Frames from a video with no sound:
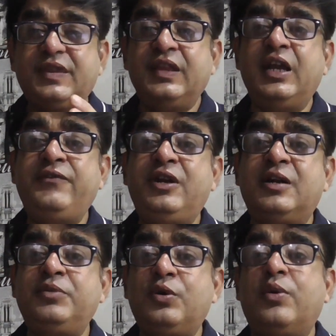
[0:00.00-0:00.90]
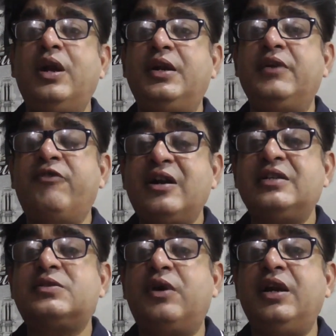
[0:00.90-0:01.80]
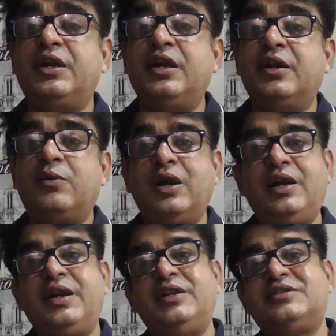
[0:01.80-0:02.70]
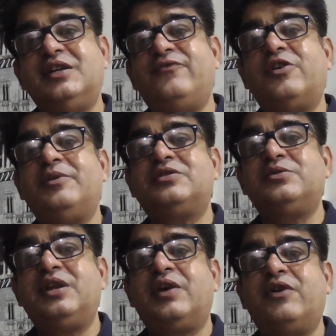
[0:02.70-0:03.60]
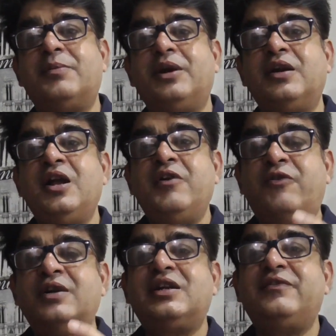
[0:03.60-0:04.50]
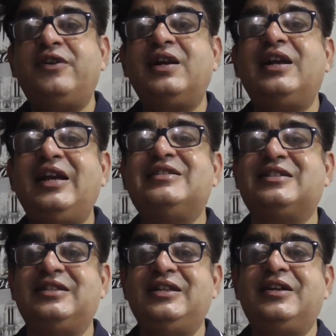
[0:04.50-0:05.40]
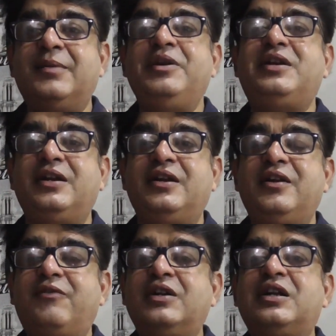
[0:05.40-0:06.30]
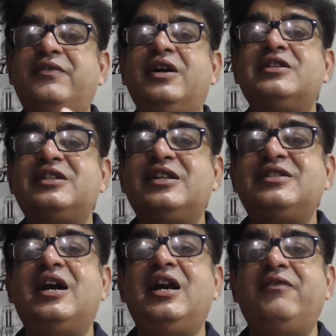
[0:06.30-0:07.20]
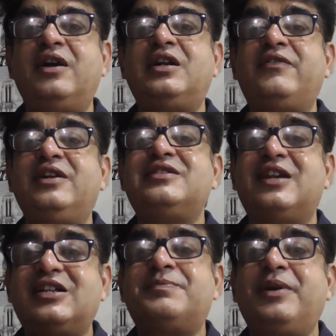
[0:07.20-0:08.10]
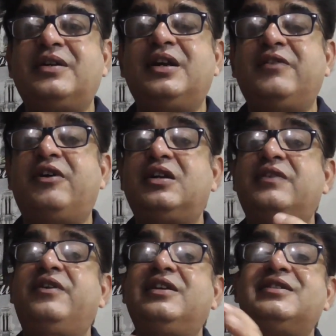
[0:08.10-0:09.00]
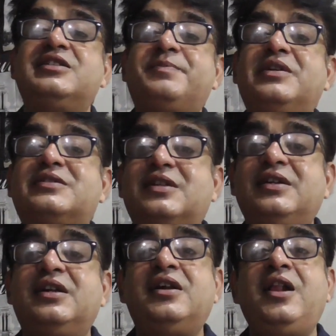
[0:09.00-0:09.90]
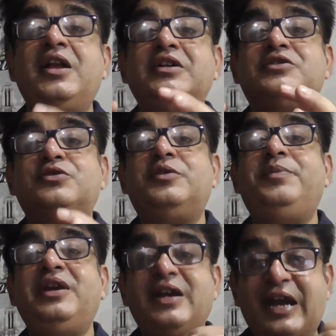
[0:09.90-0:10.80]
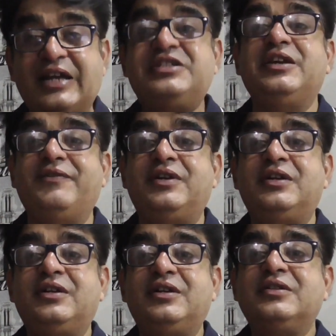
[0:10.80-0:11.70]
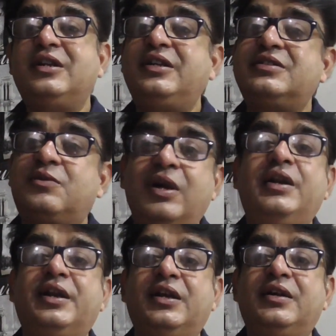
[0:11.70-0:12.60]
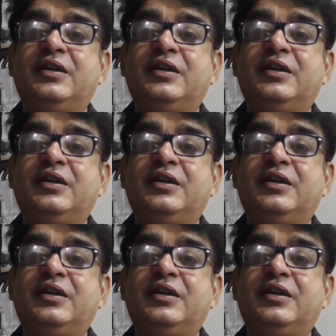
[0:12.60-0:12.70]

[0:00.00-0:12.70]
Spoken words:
Then we come to quality. What is quality? Quality is conformance to the requirement. Whatever is committed, whatever is desired, whatever is expected, whatever is as per standard should be achieved. That is quality.